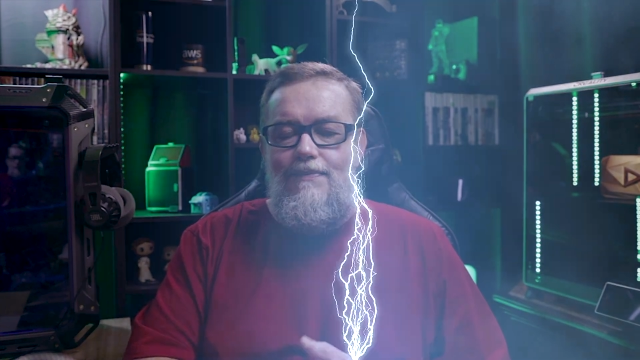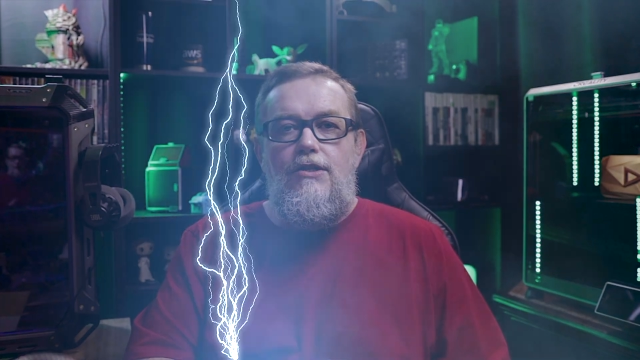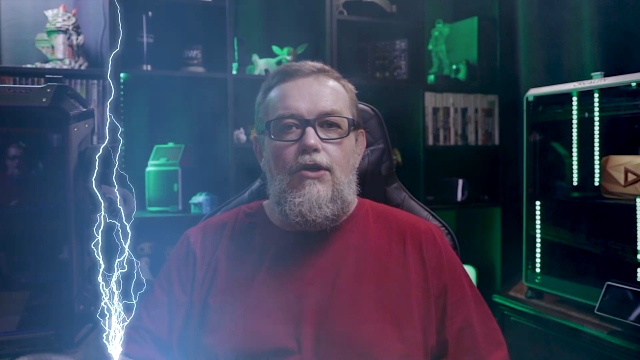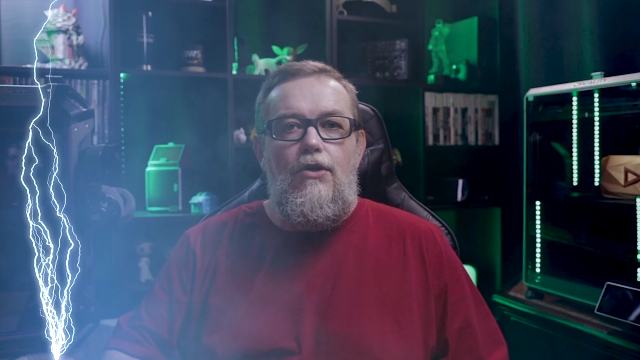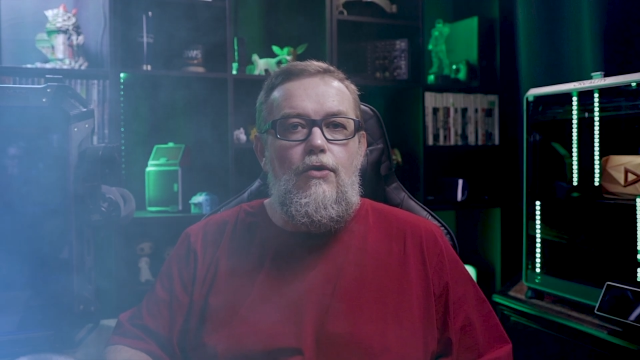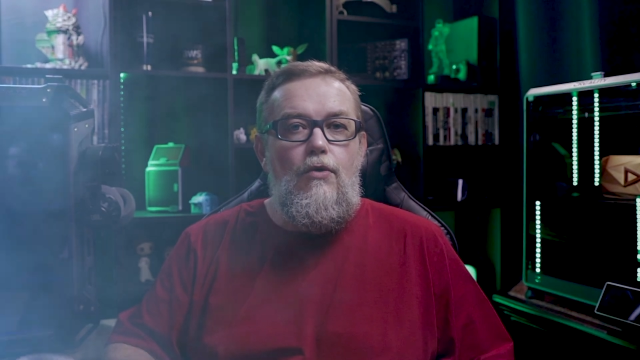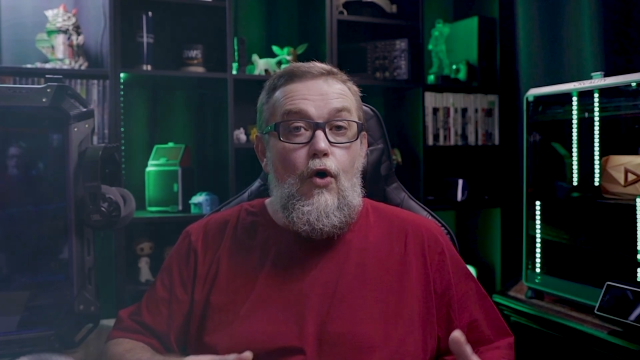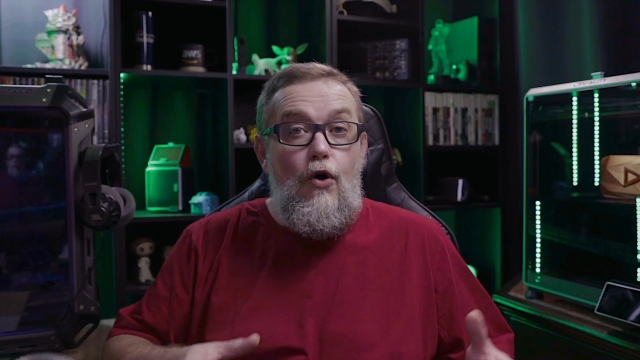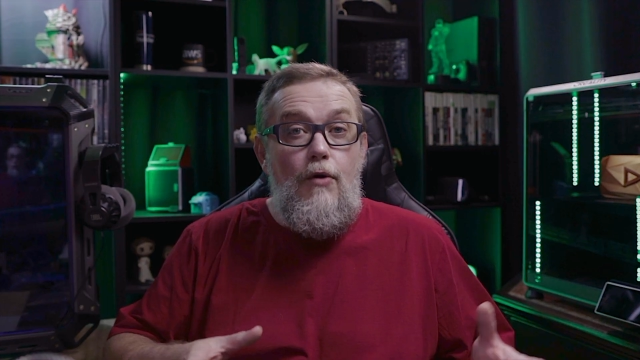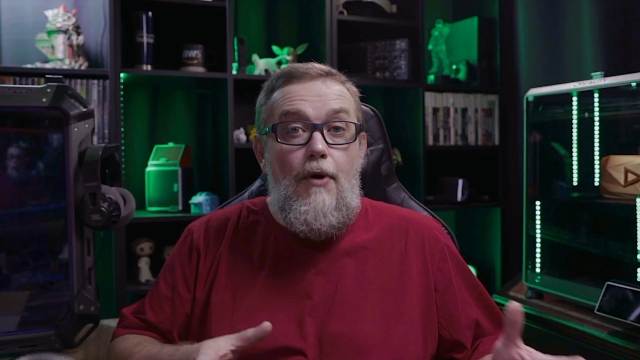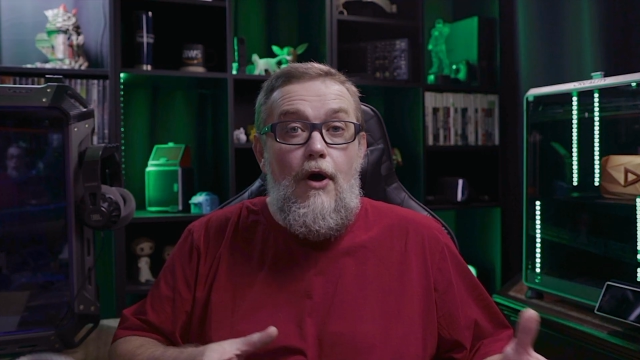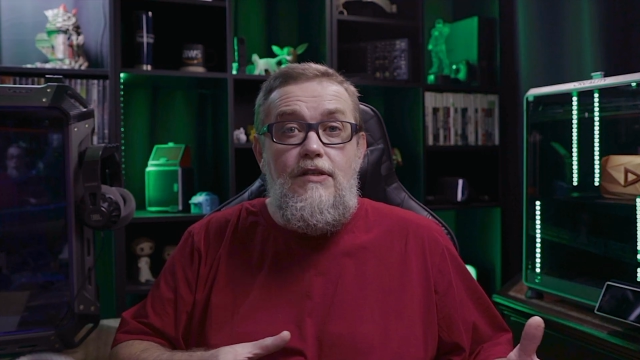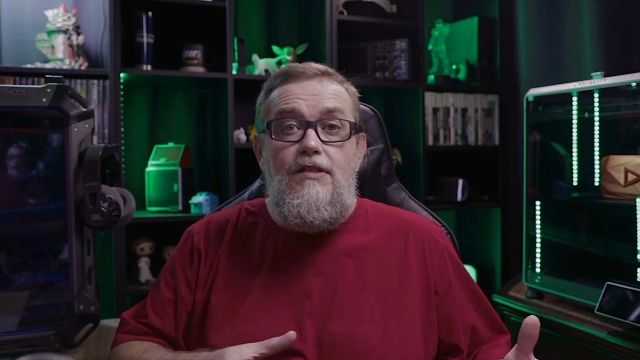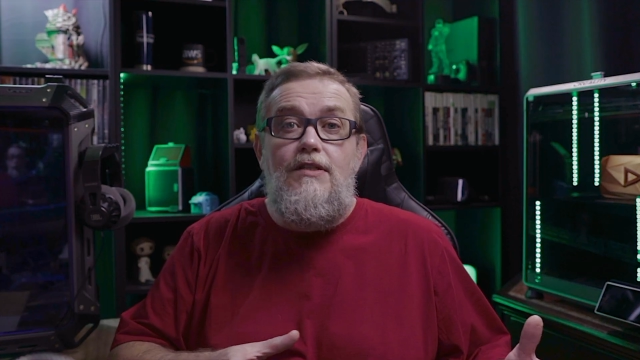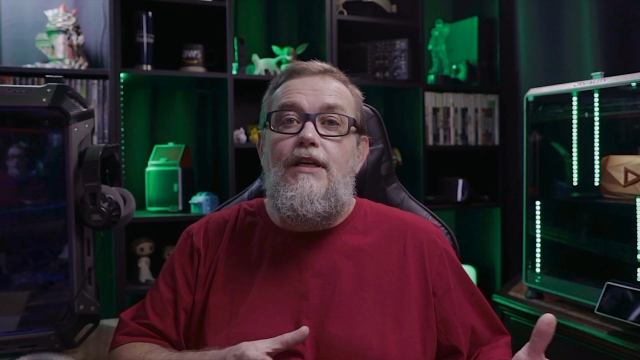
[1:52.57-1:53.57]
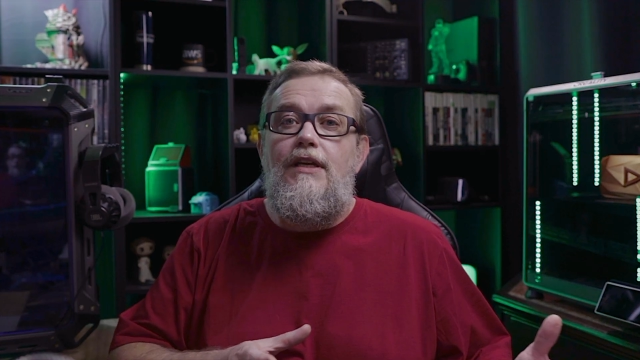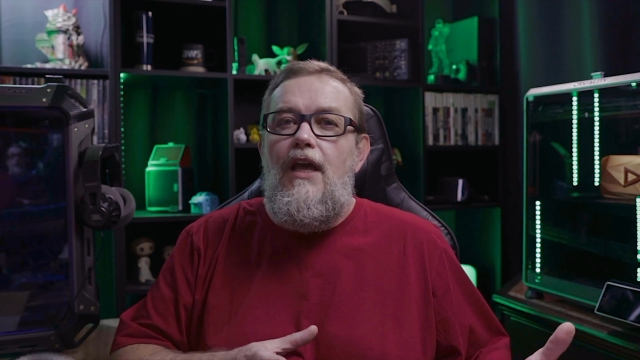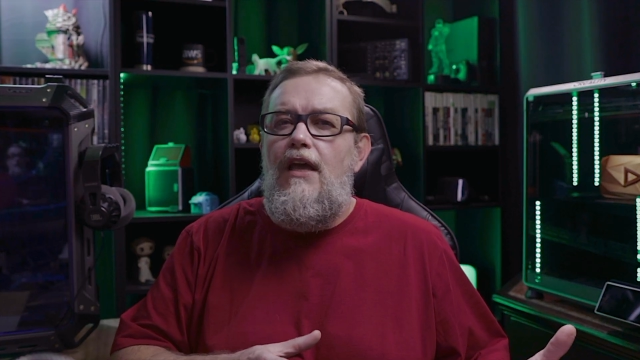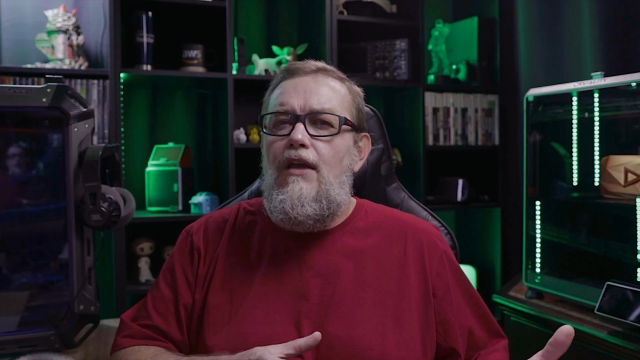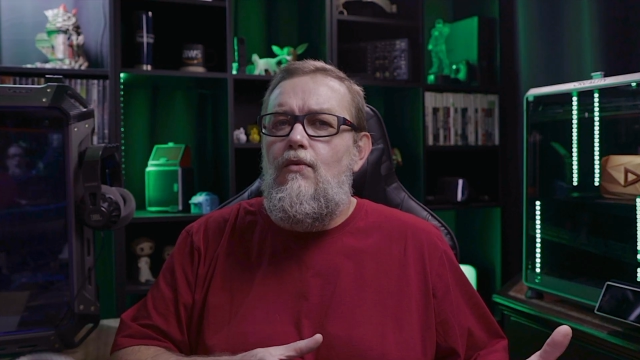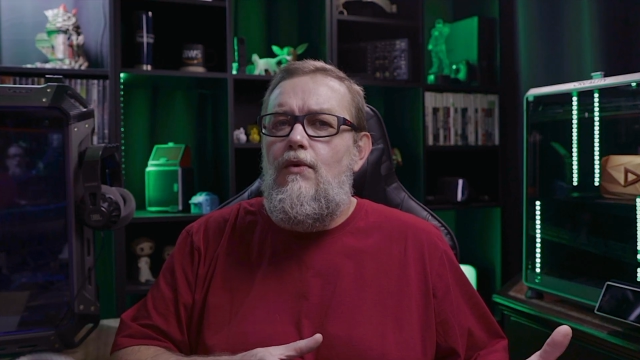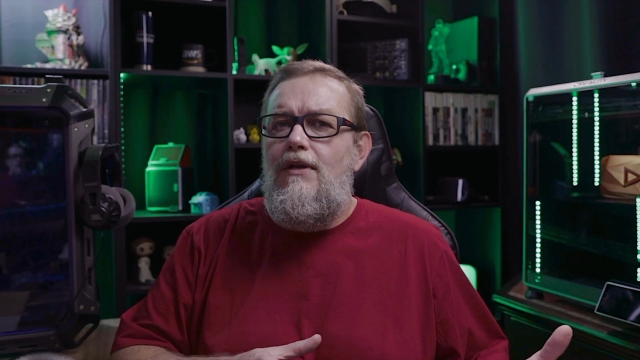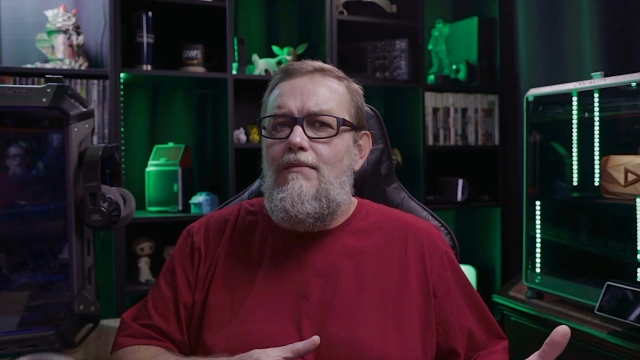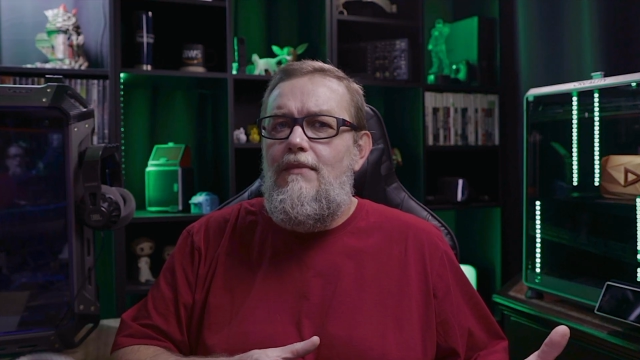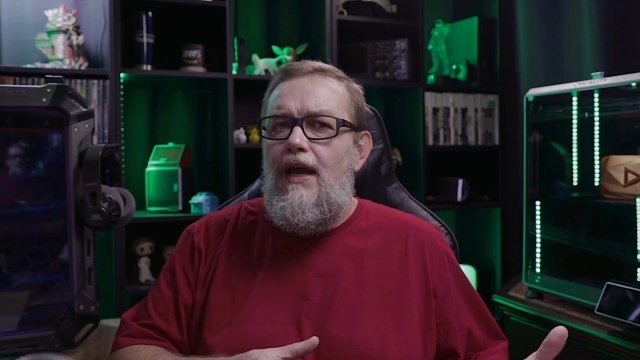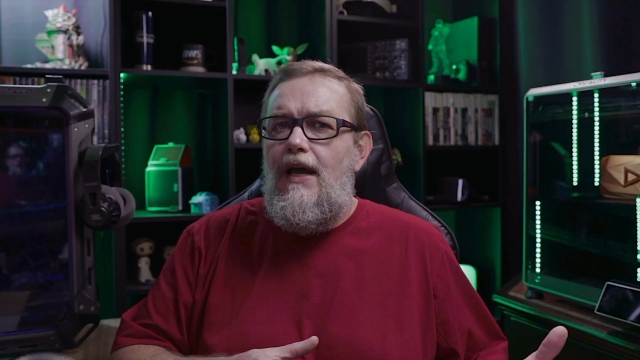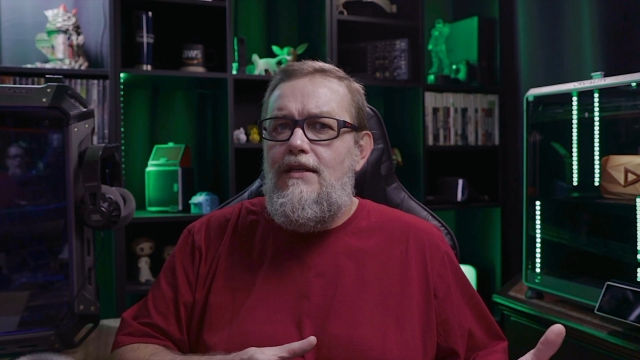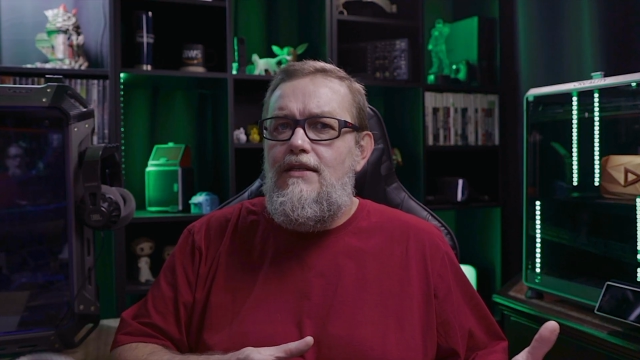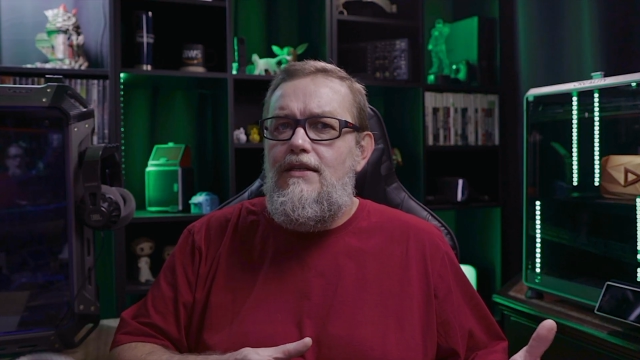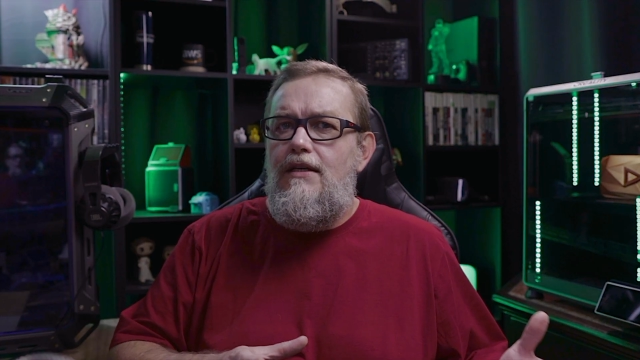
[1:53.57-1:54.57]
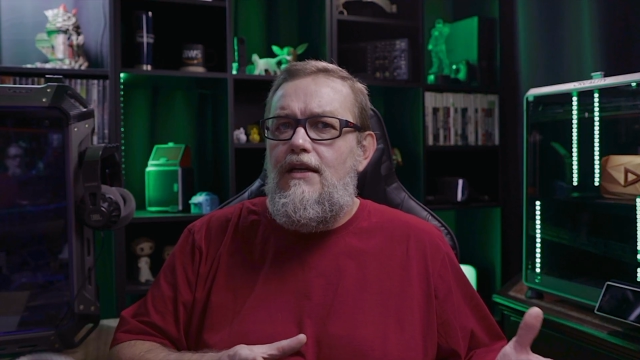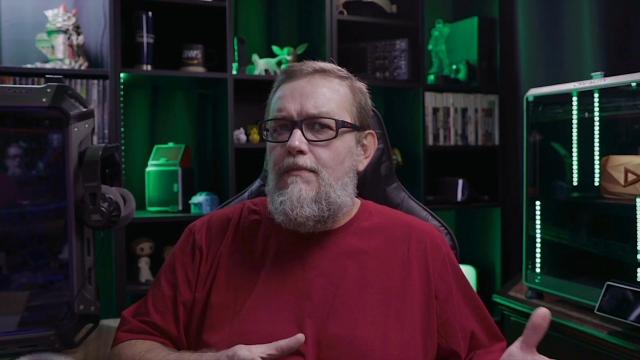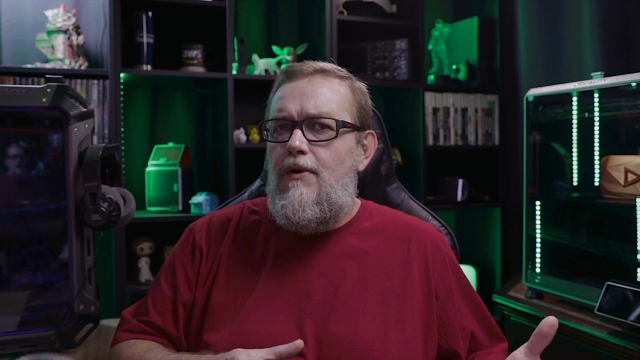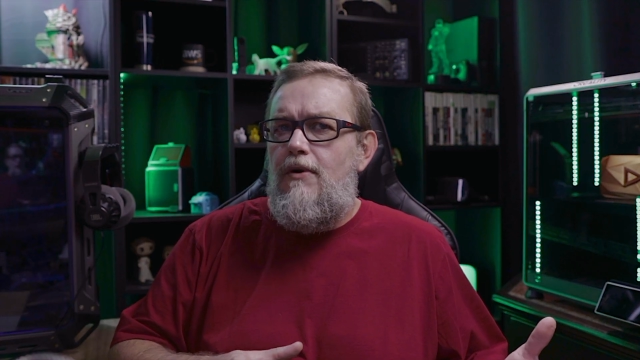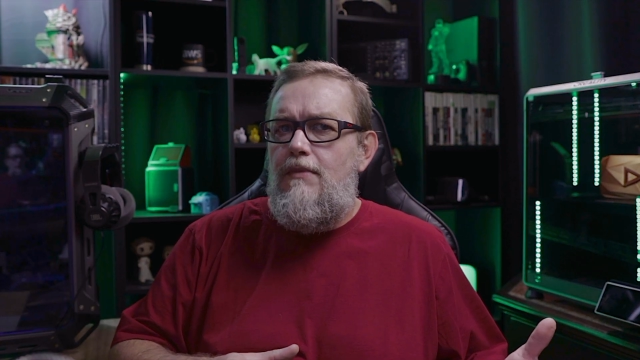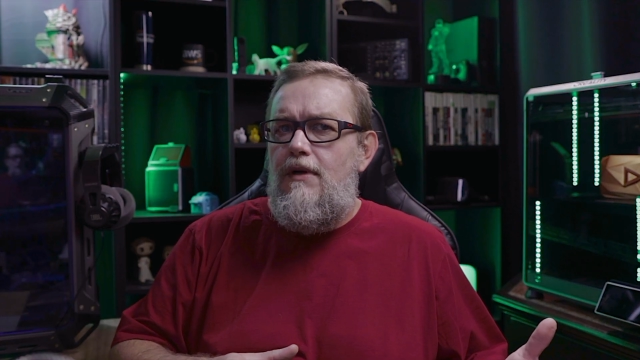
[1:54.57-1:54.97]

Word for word: So who bought the K1 Max a couple